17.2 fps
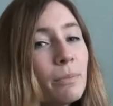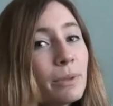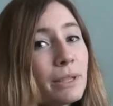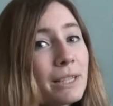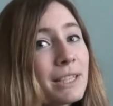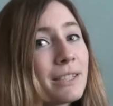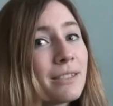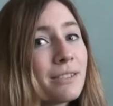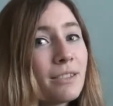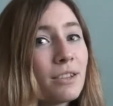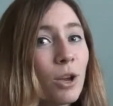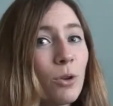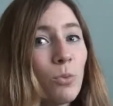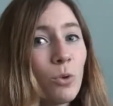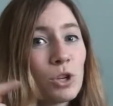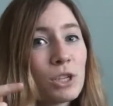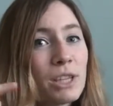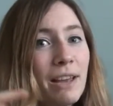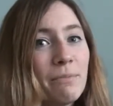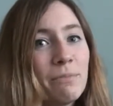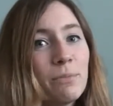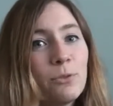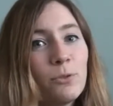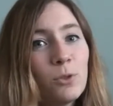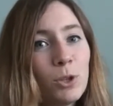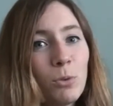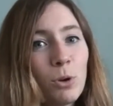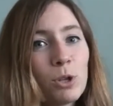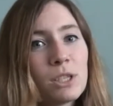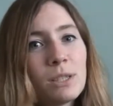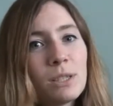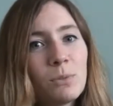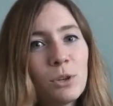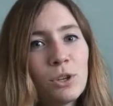please go watch that before you watch
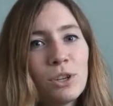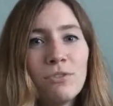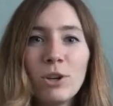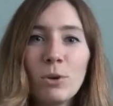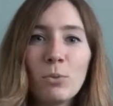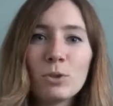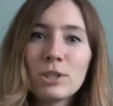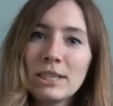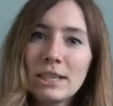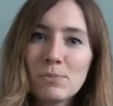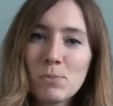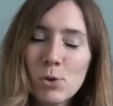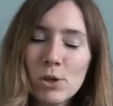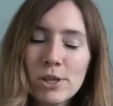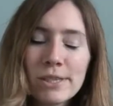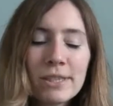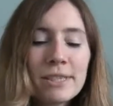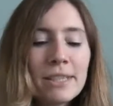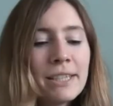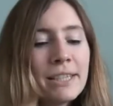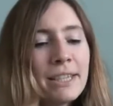this one if you don't want to see spoilers.